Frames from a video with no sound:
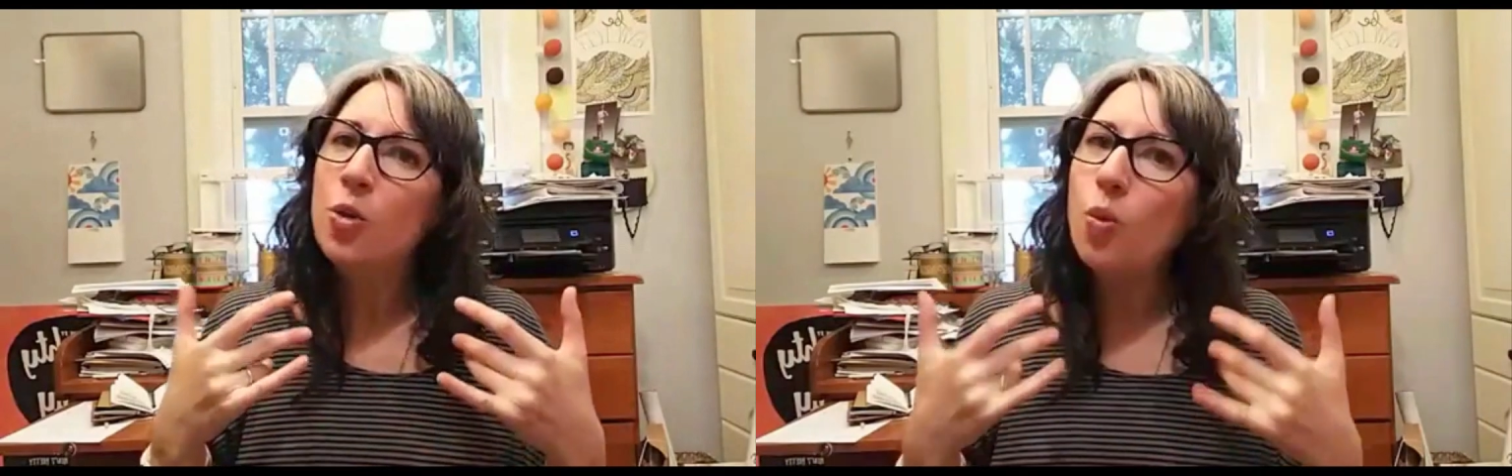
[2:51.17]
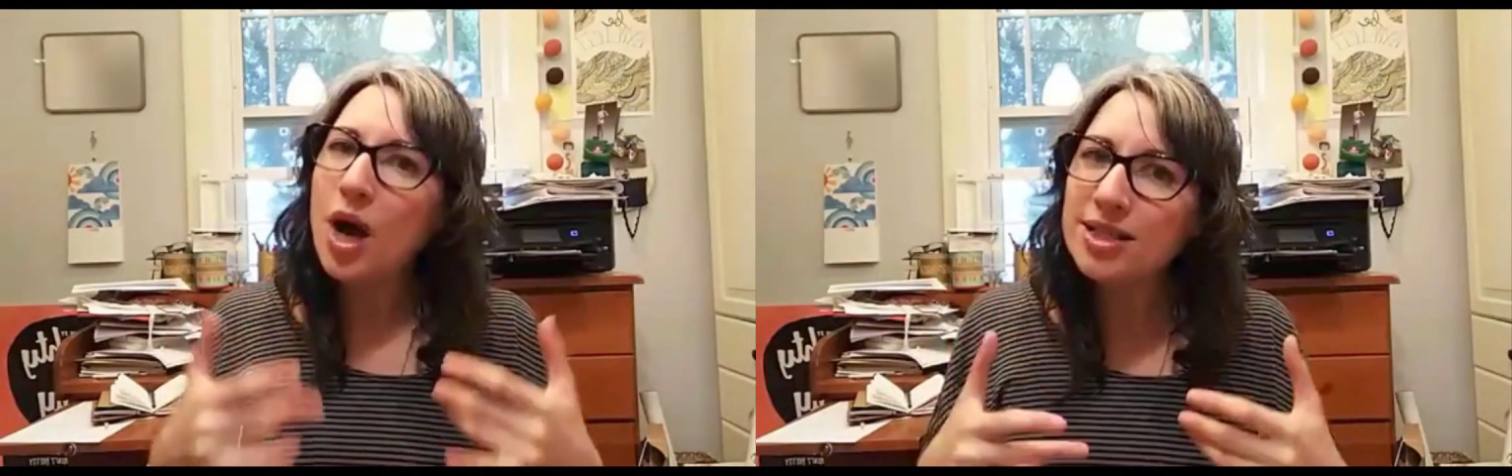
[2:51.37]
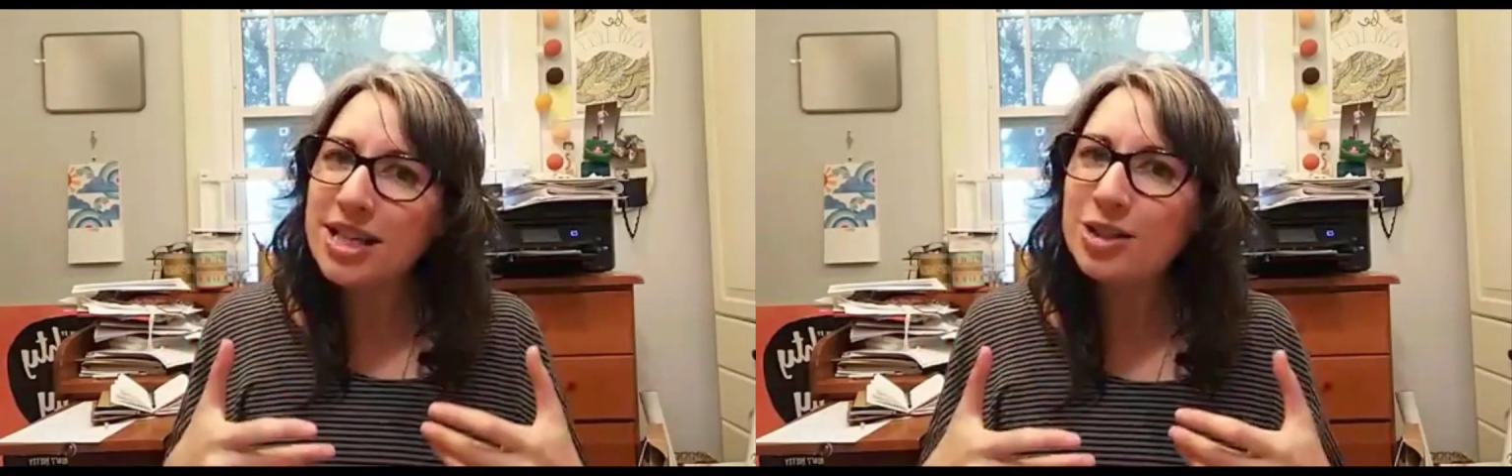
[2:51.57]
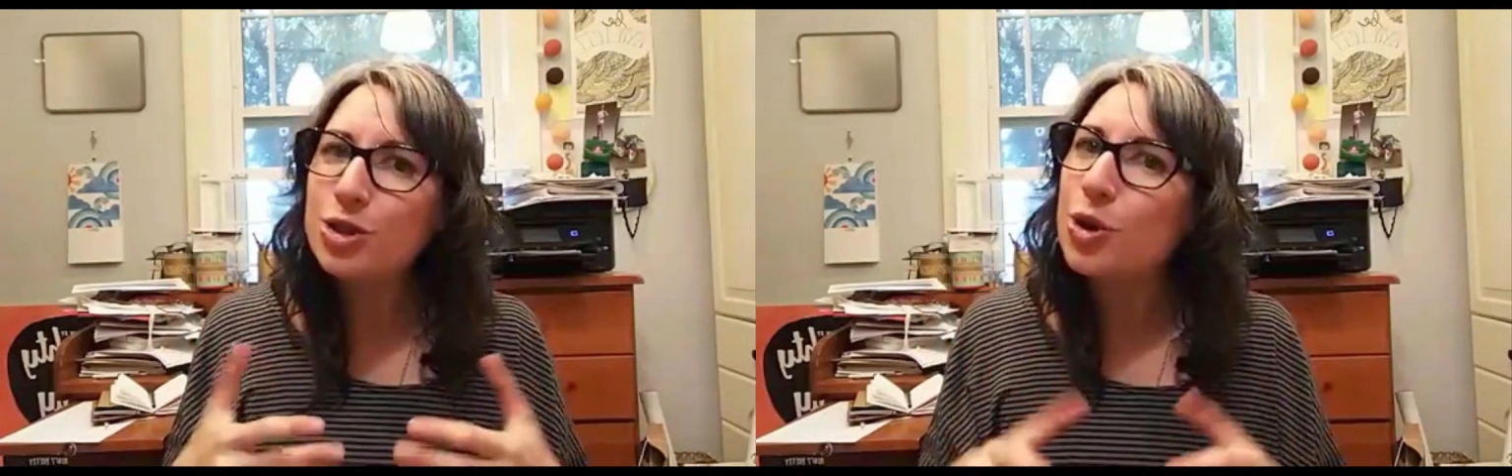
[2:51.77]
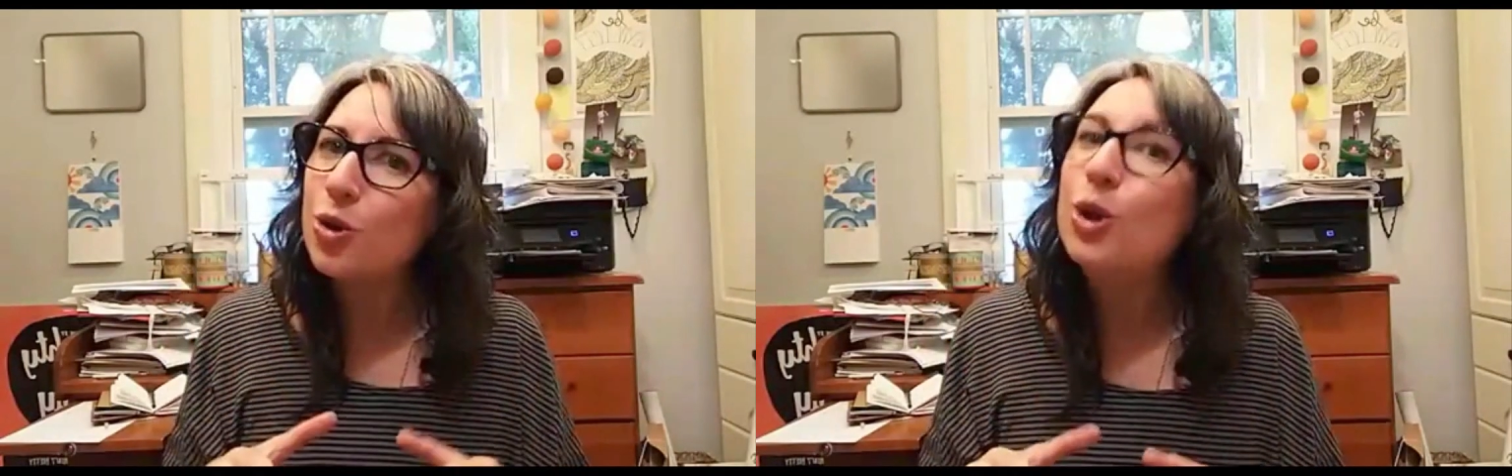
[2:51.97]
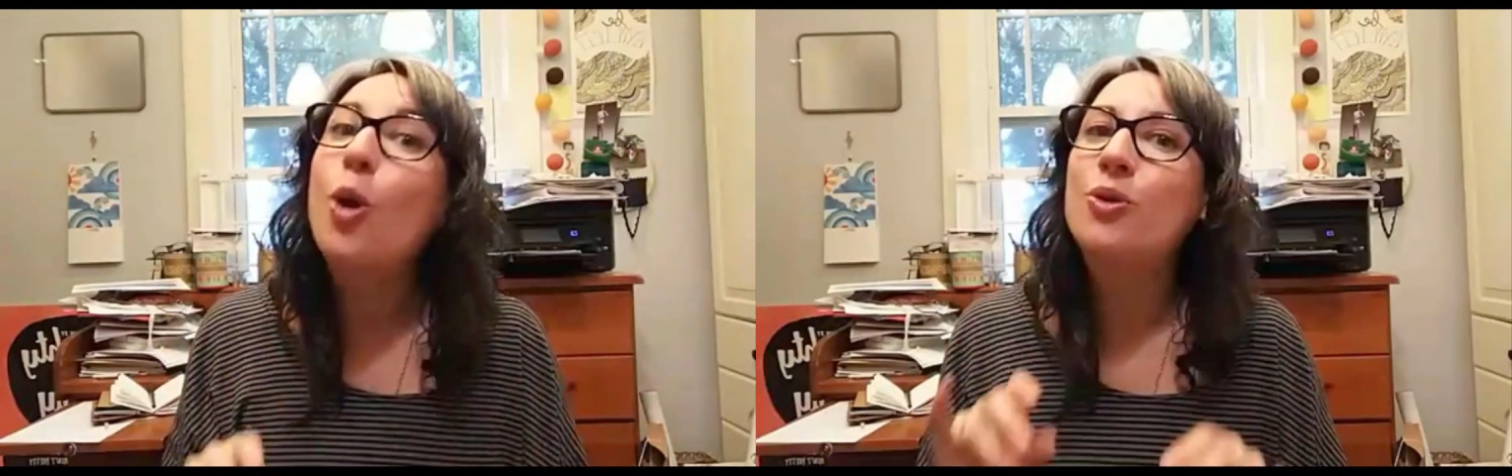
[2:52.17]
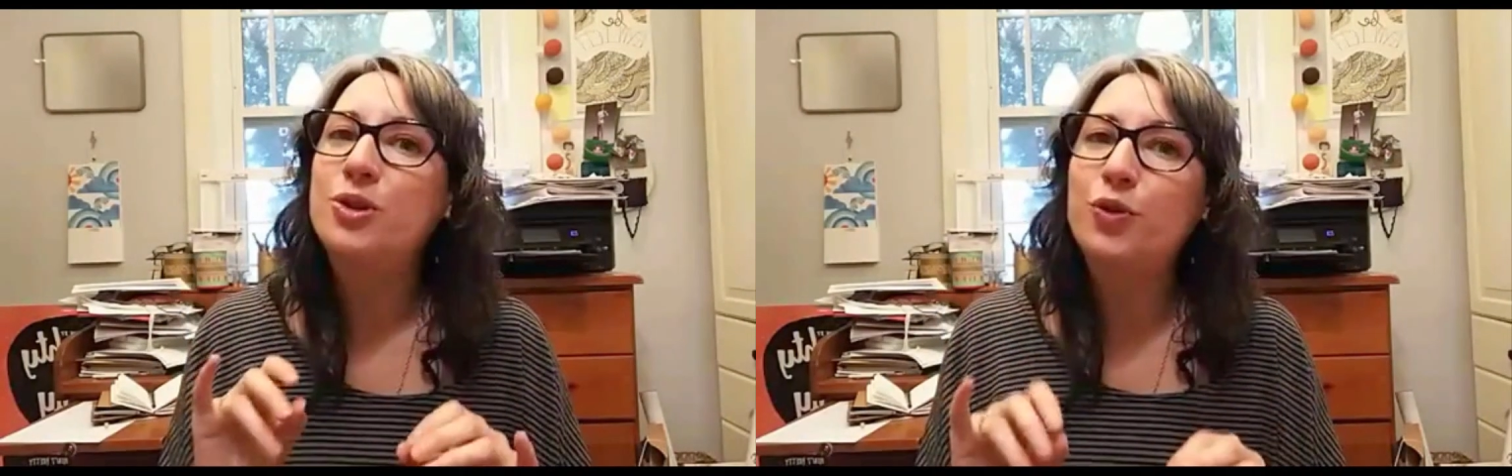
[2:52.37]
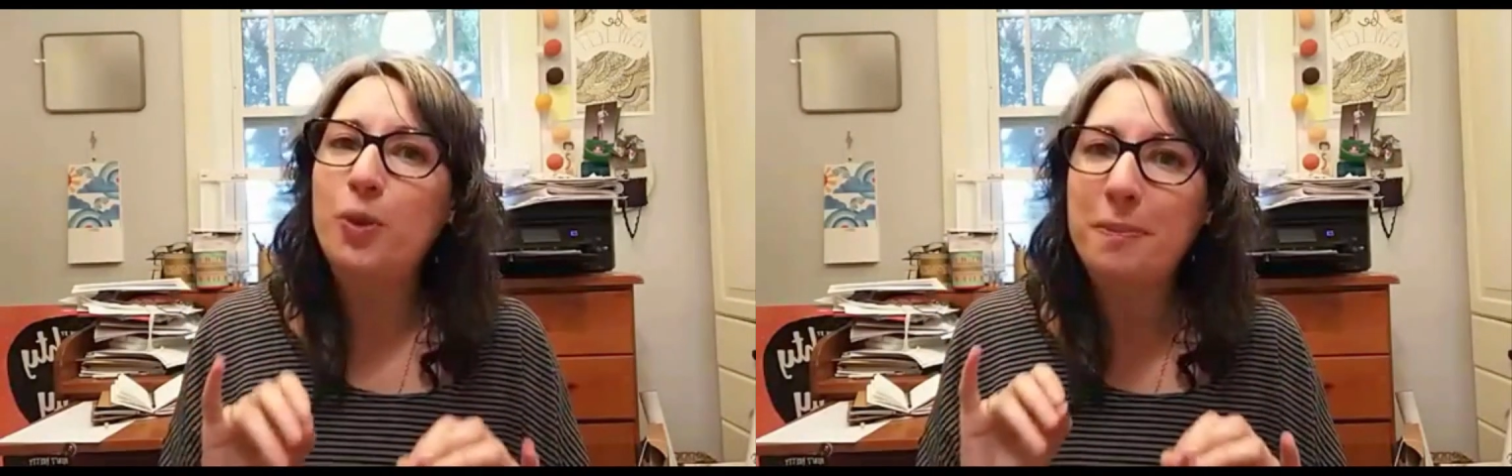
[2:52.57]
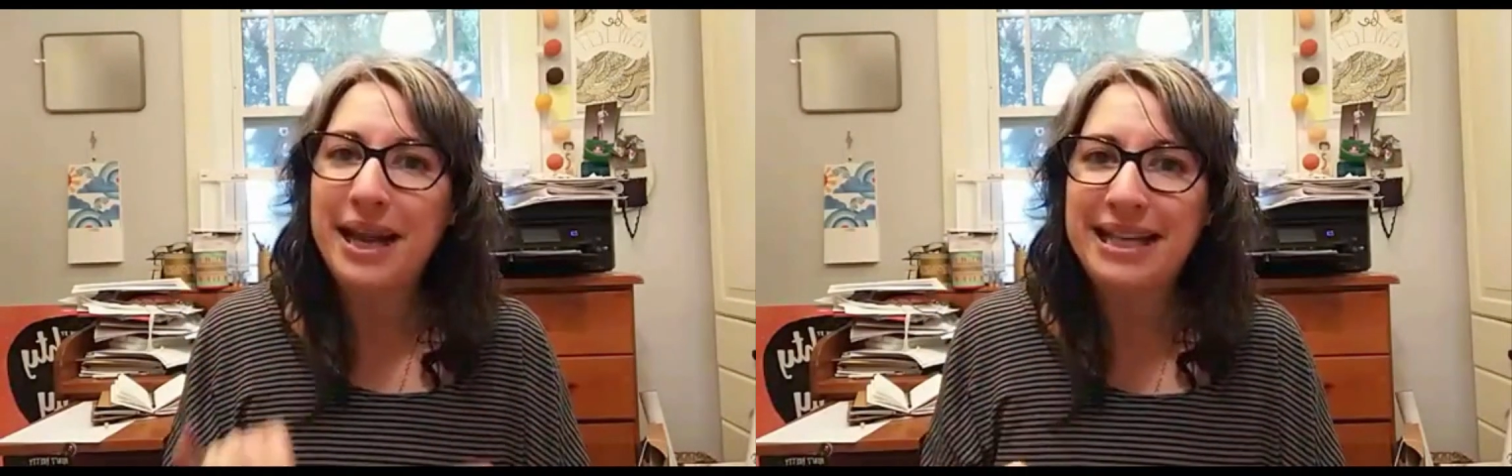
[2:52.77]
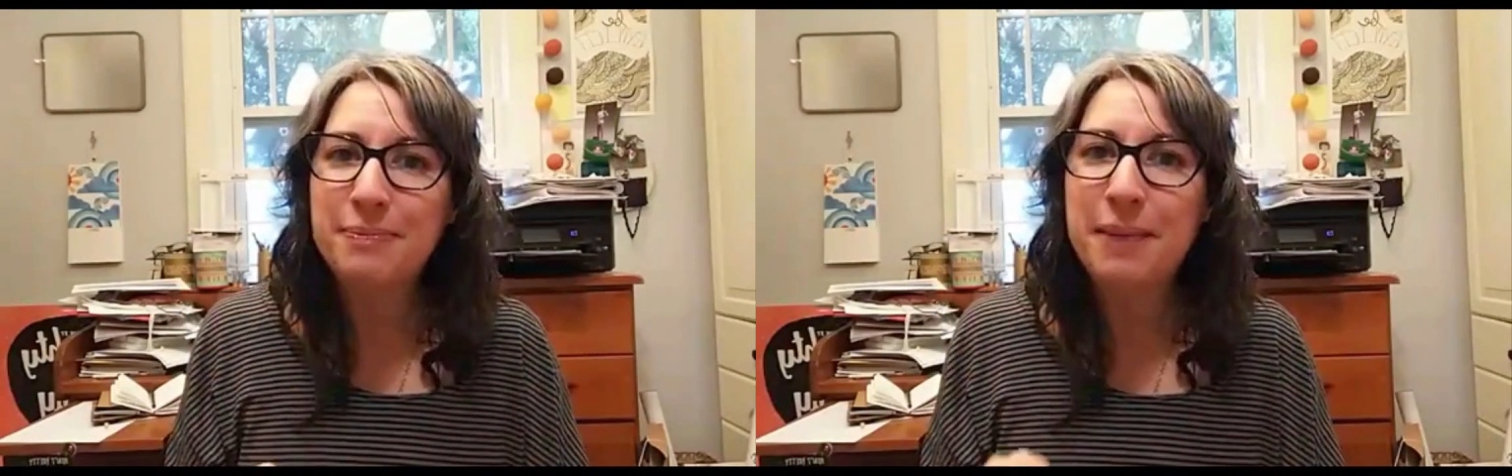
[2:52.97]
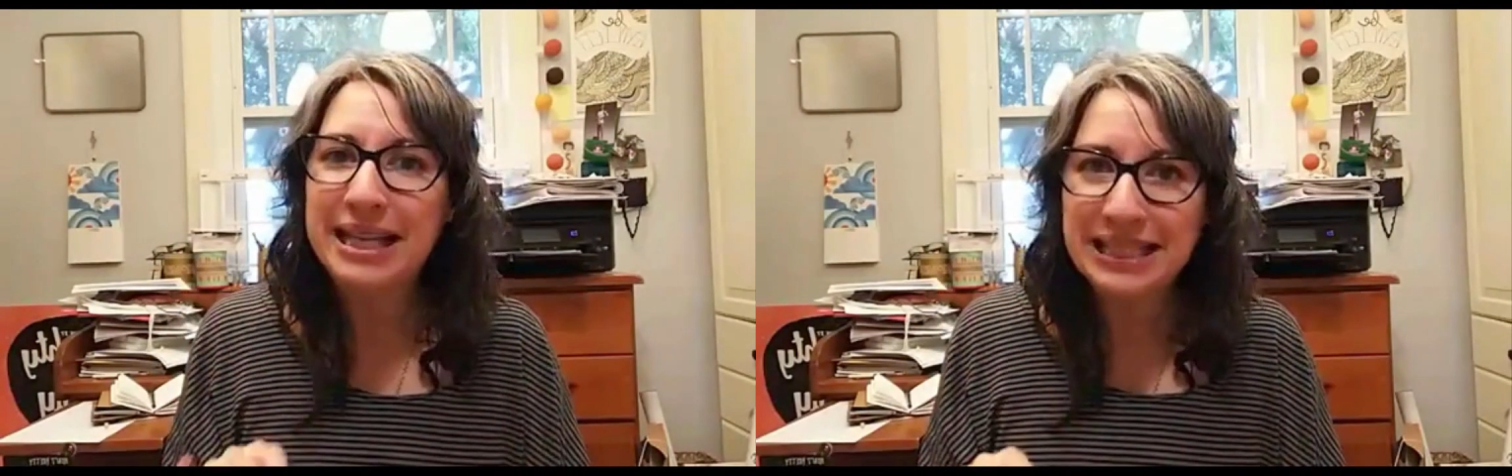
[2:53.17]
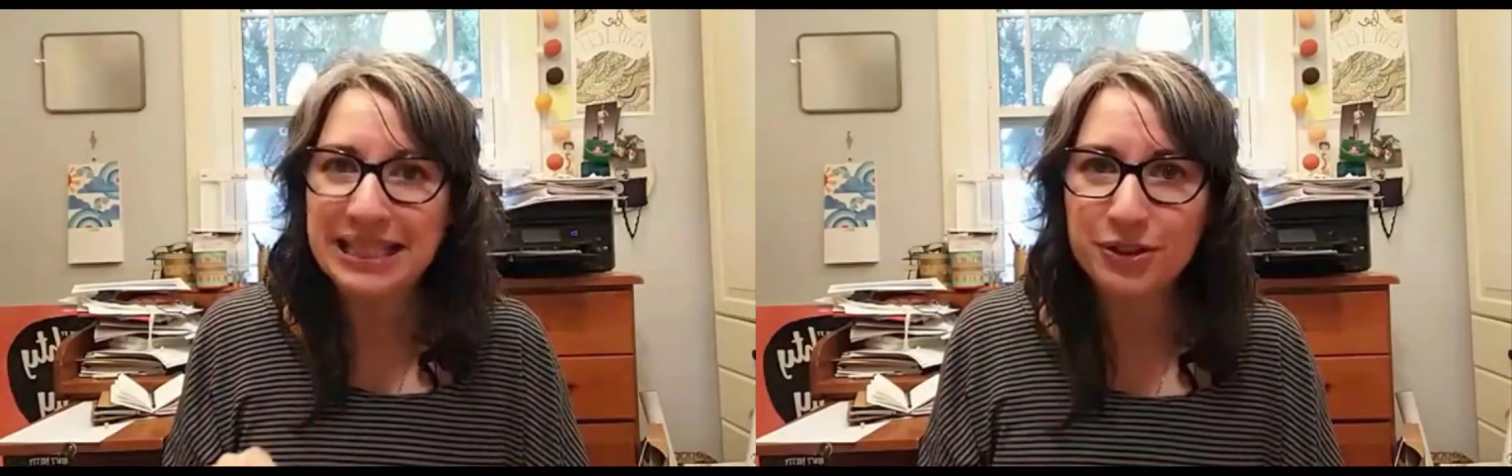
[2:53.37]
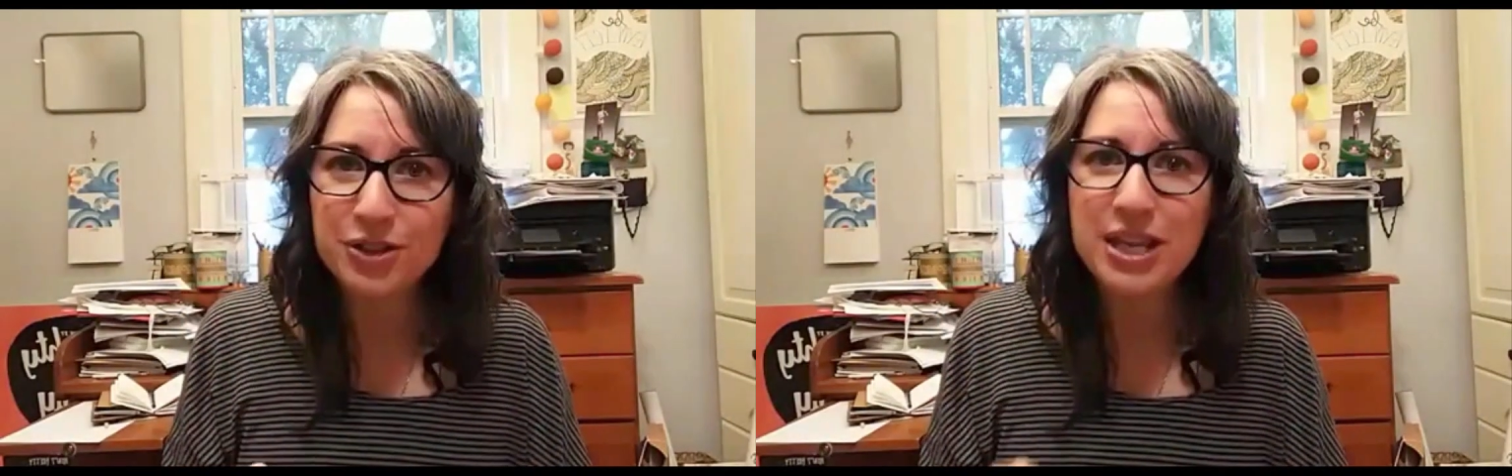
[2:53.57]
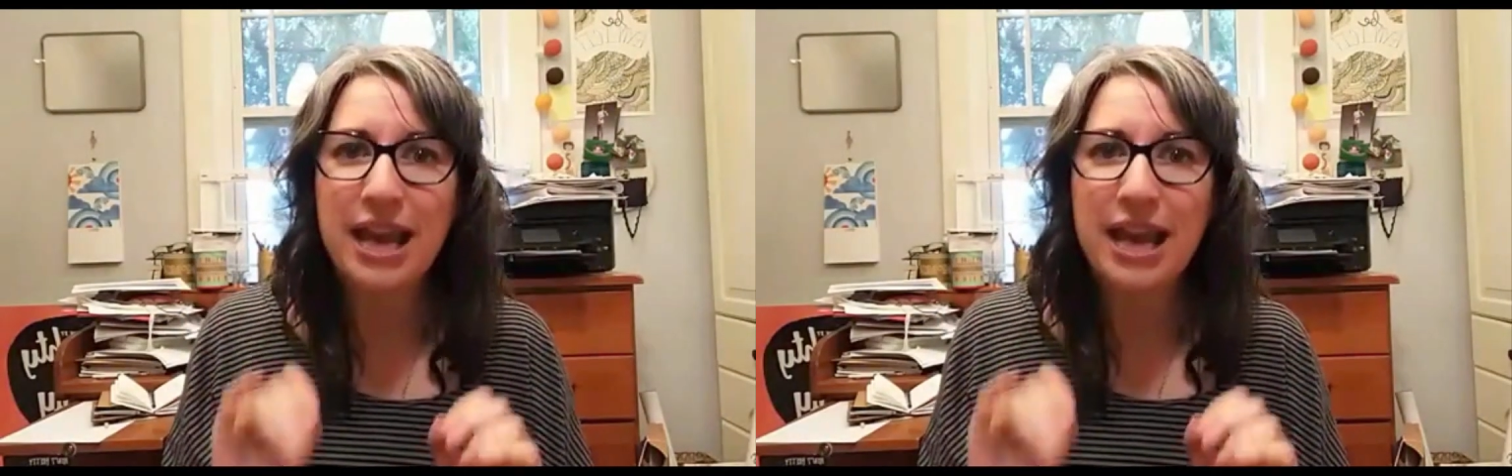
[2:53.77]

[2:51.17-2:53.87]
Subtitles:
wanting to sew clothes for many, many years,